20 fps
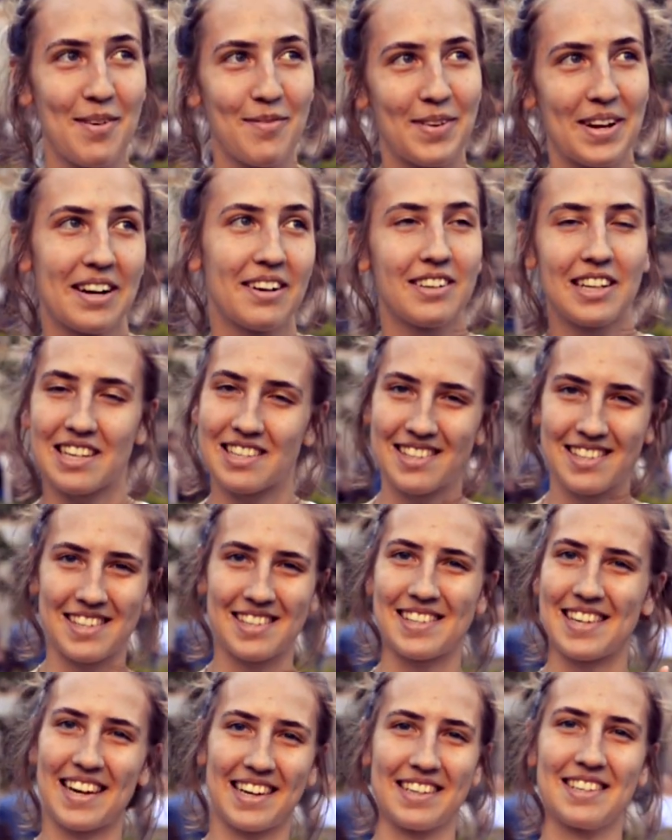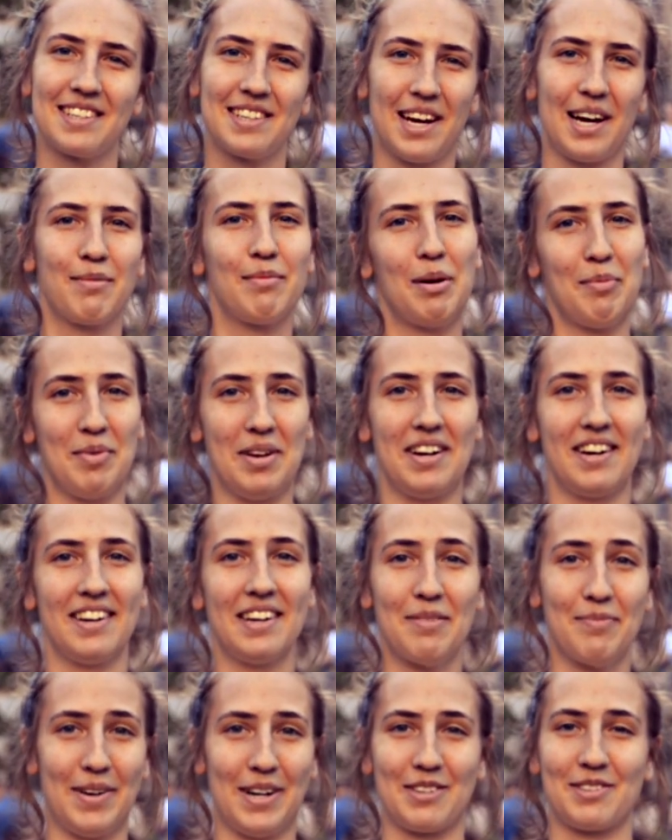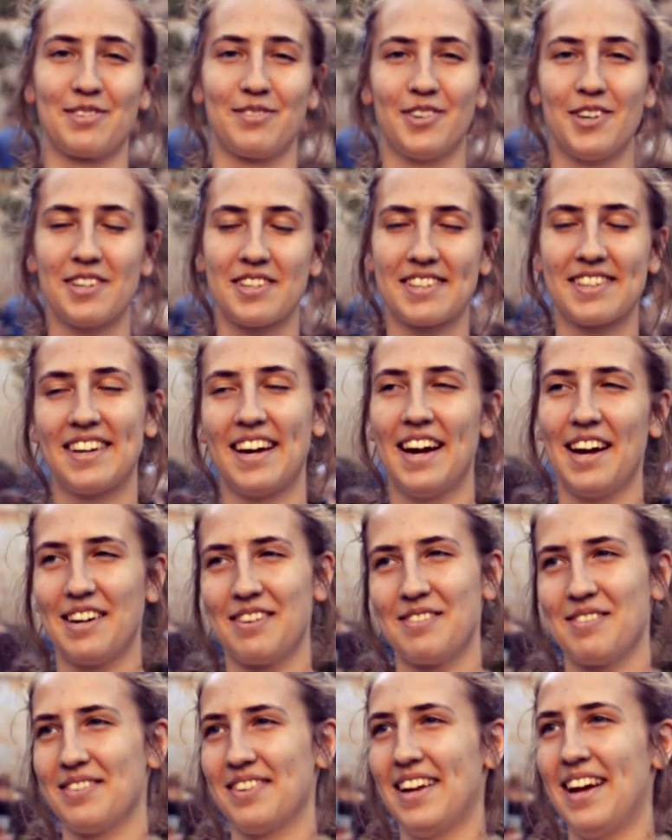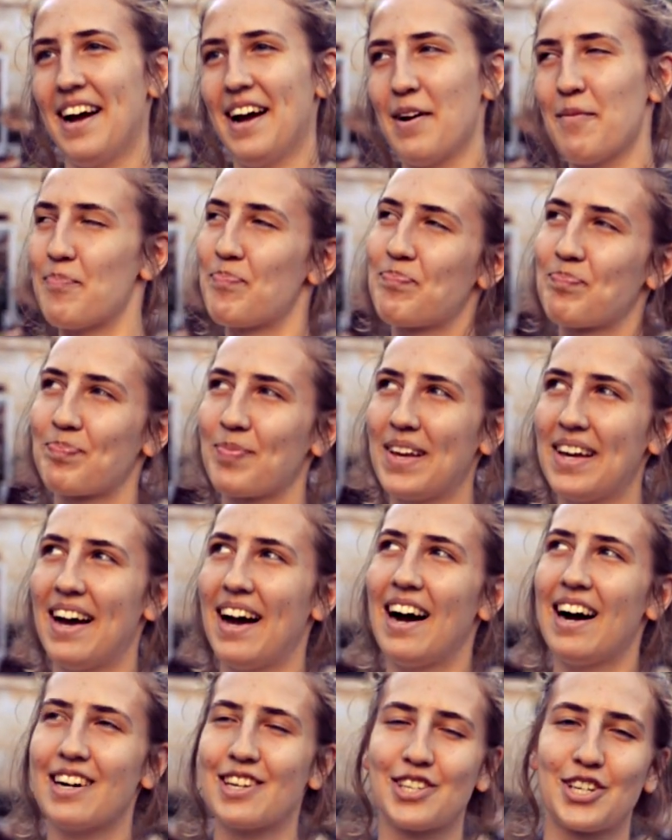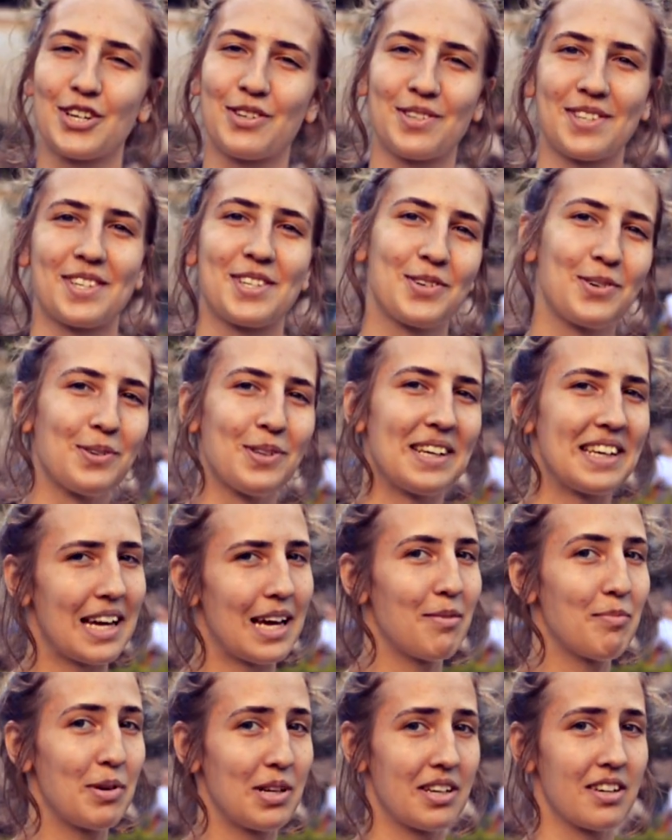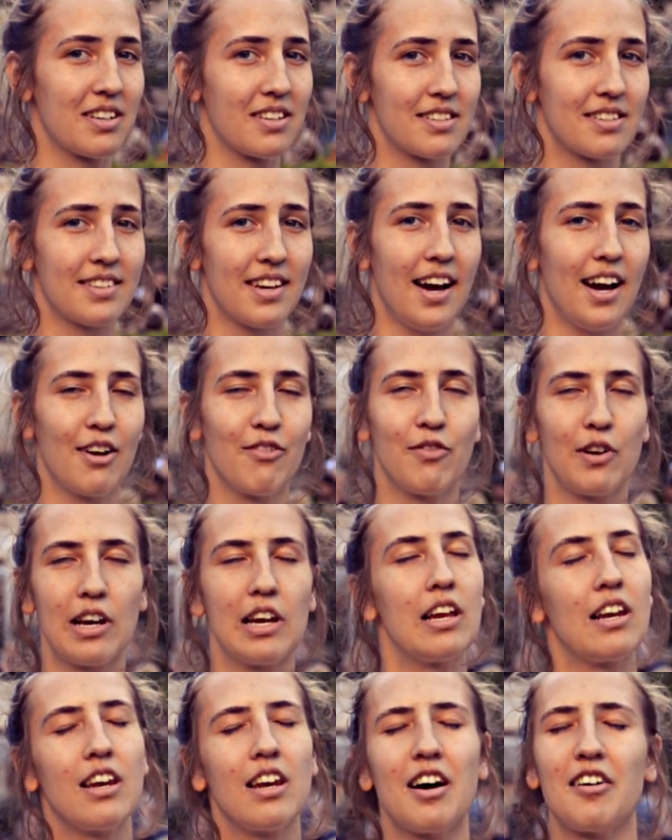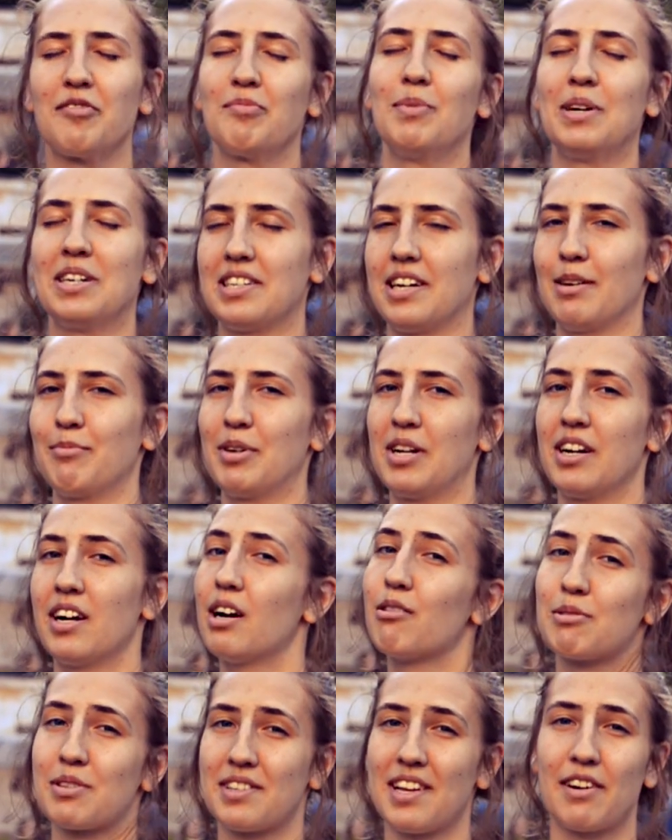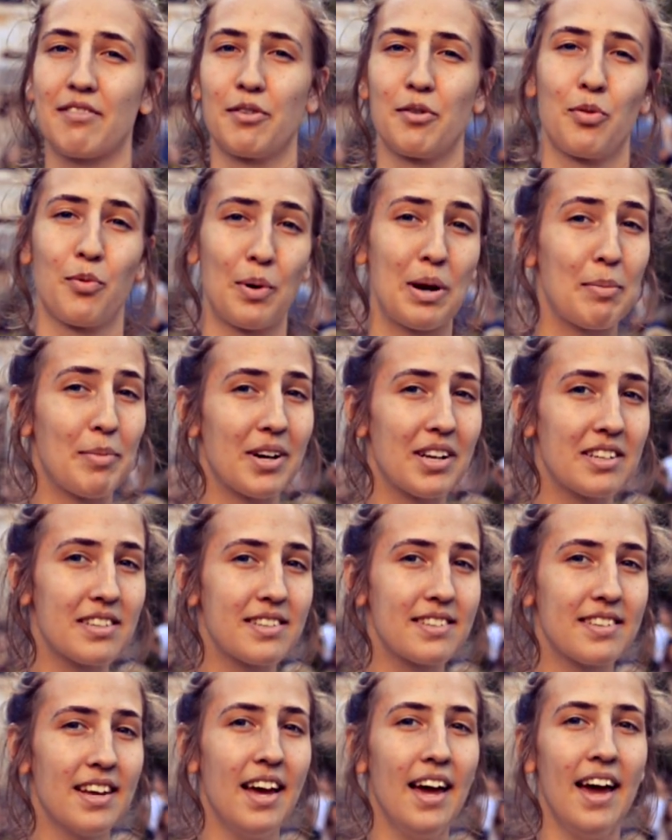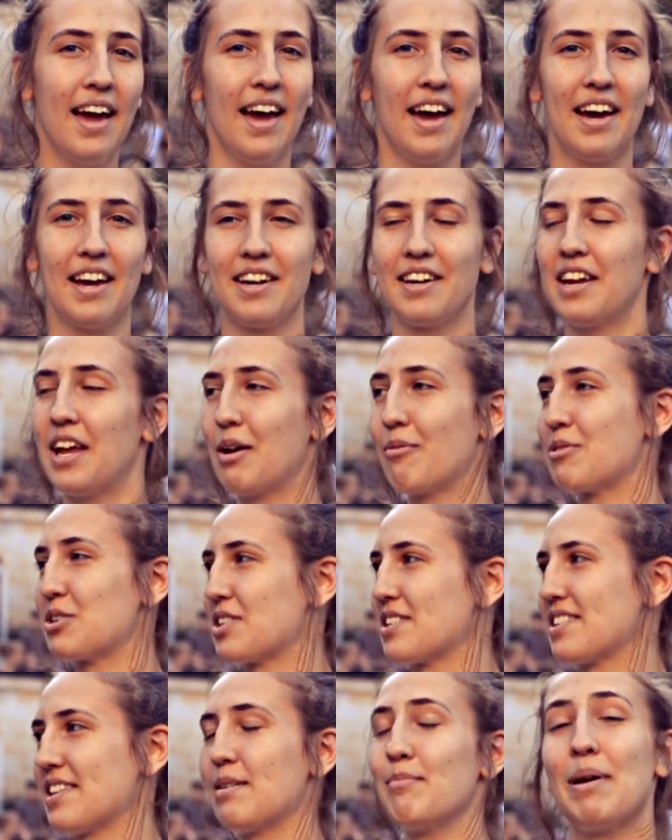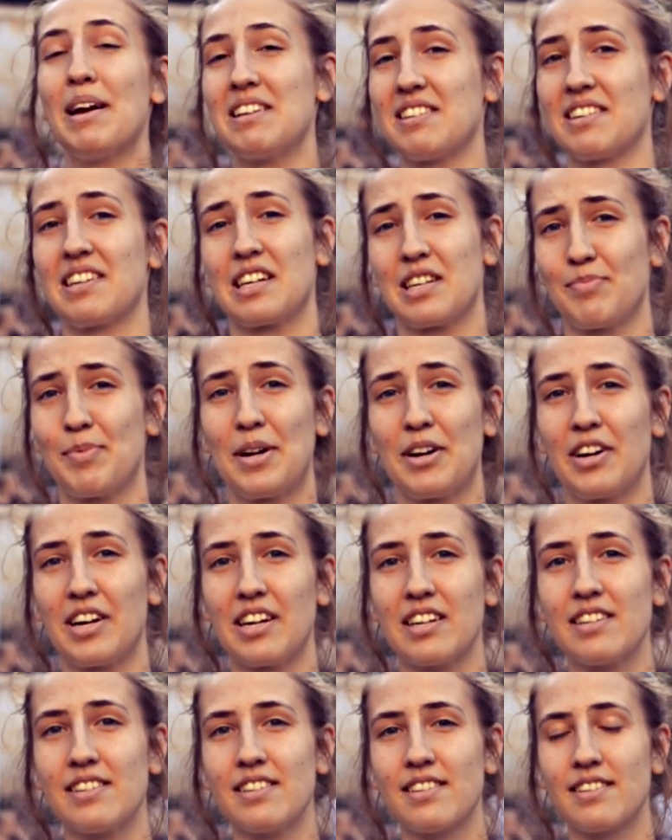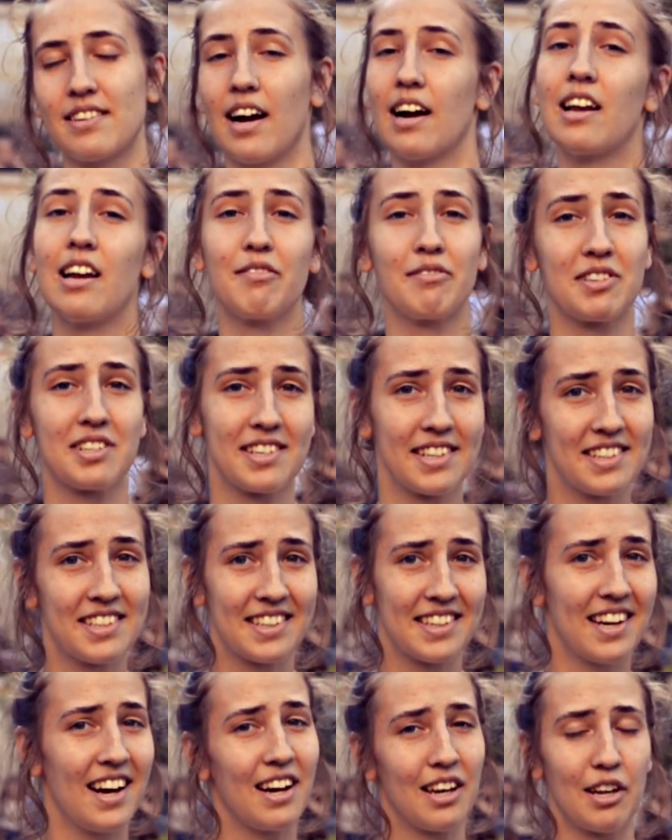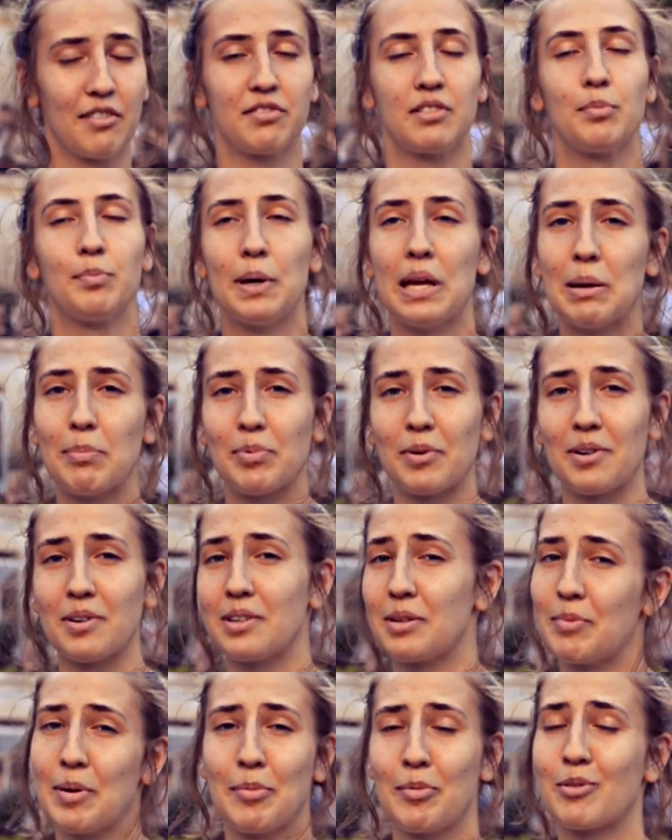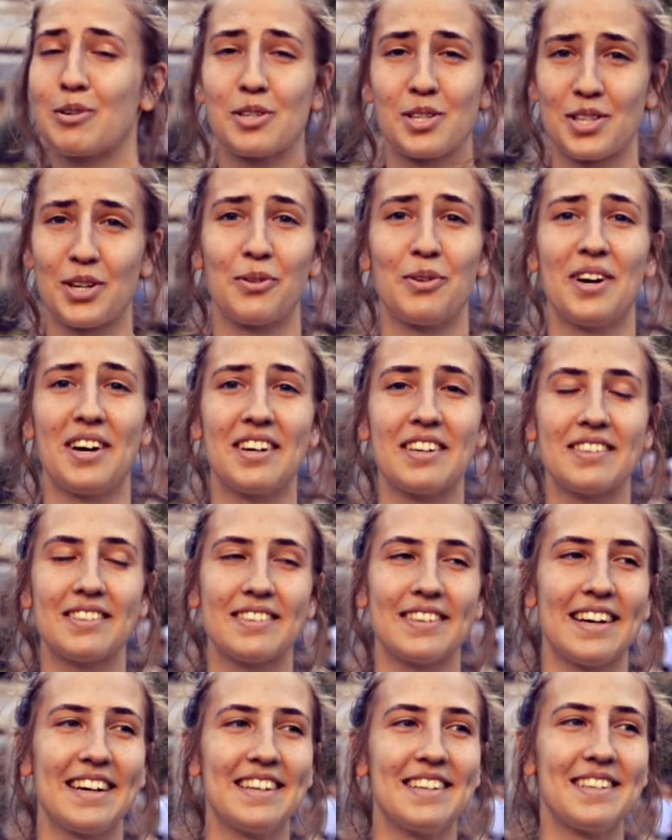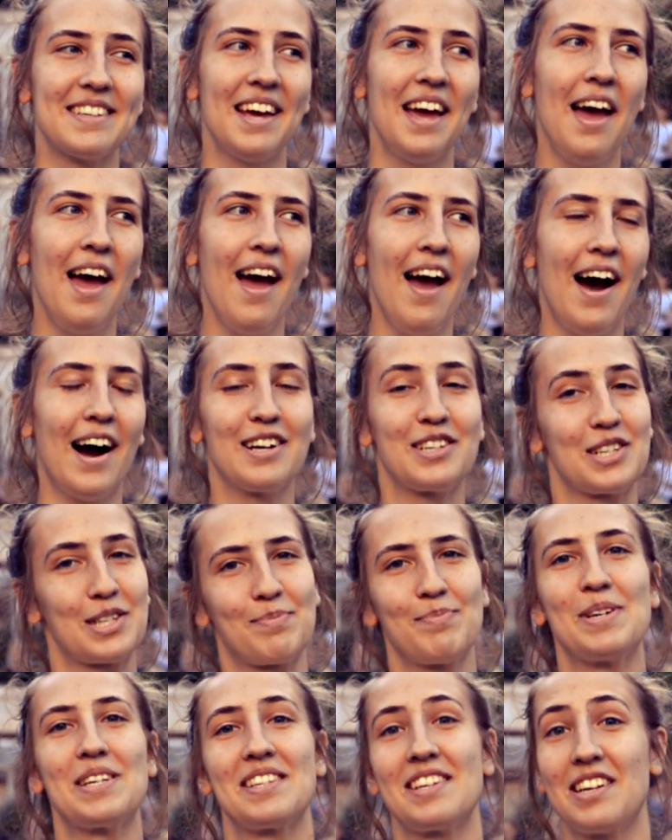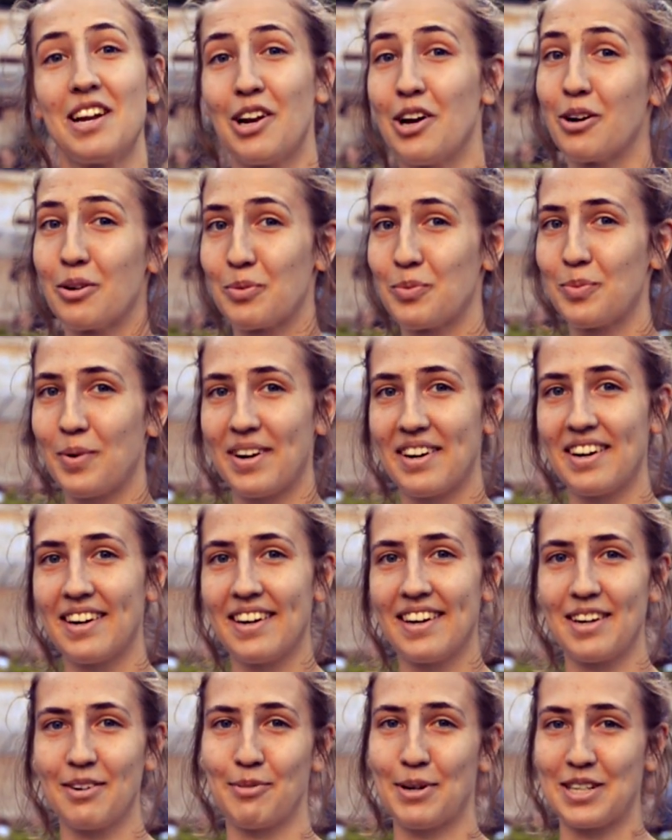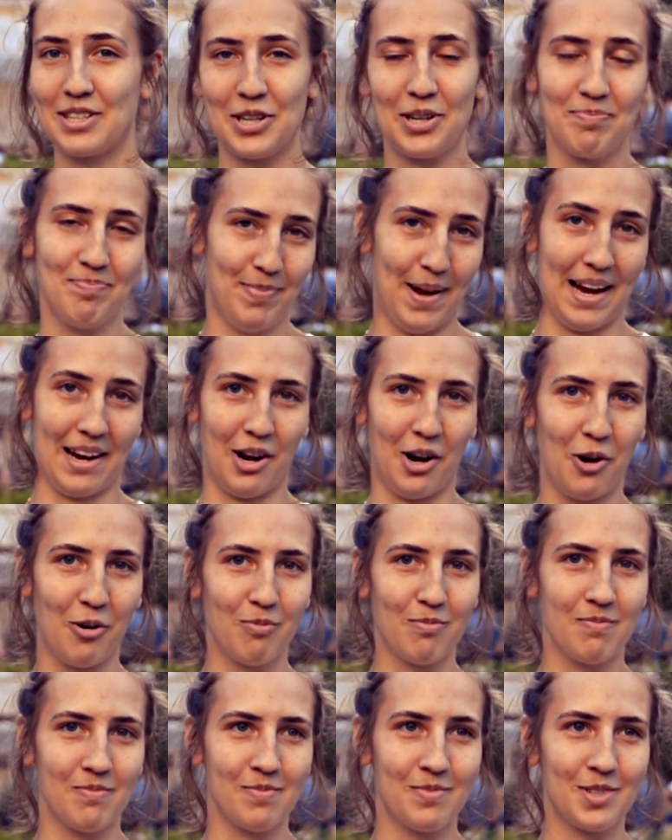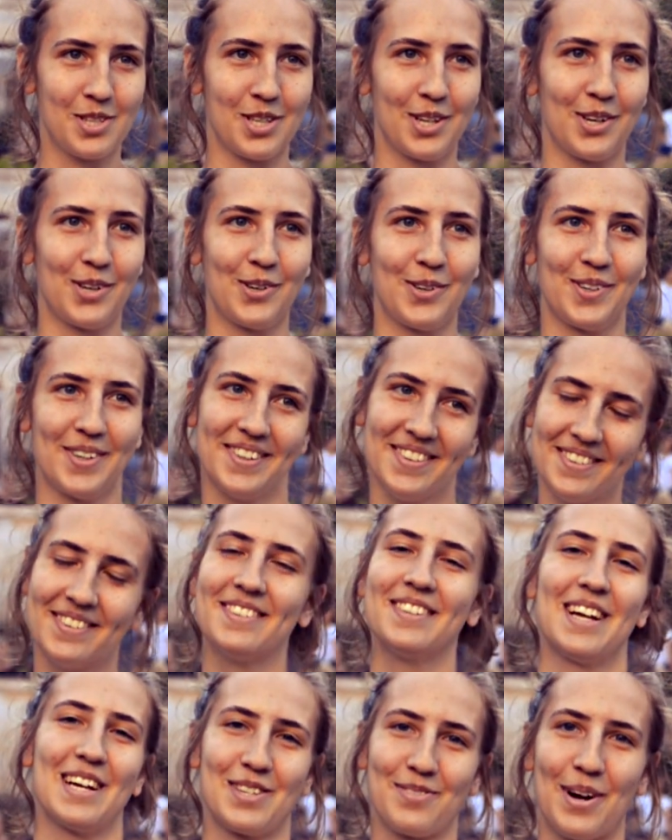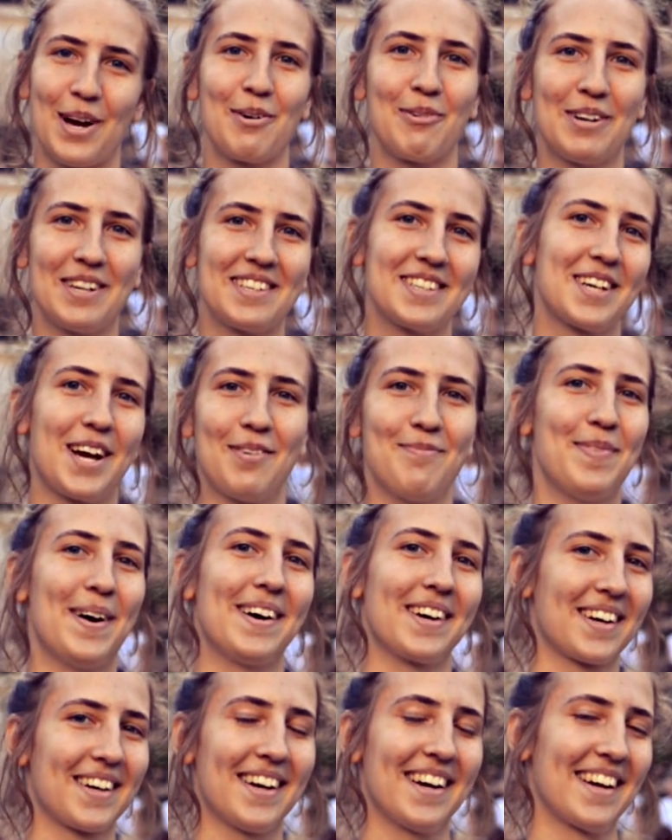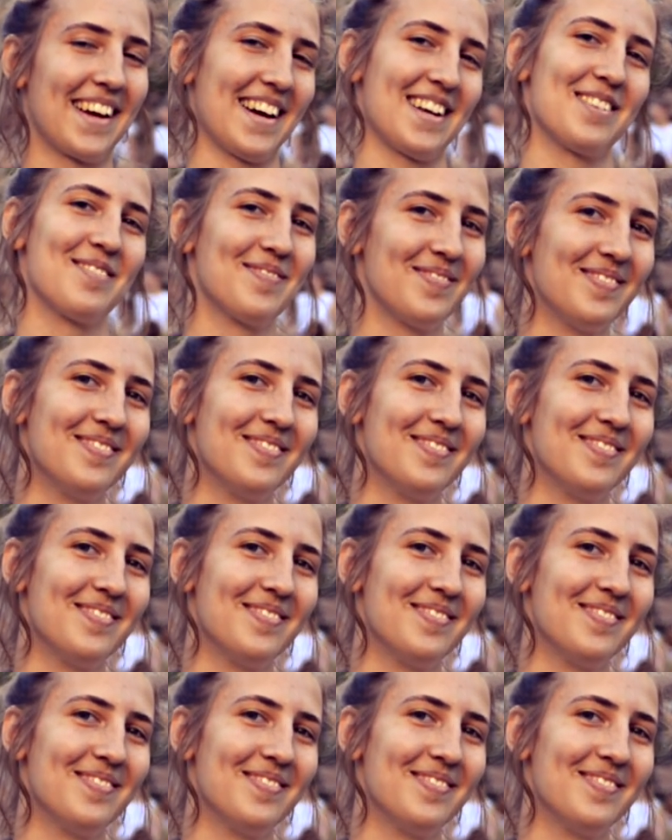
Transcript: am here. That's the second time I'm here in Petrozavodsk, and I chose the school again because I really loved my time here. I was there for 3 months and it was just an amazing experience. I loved the city, I loved the people were so nice, and I just missed it a lot when I went back home. So that's why I wanted to come back again.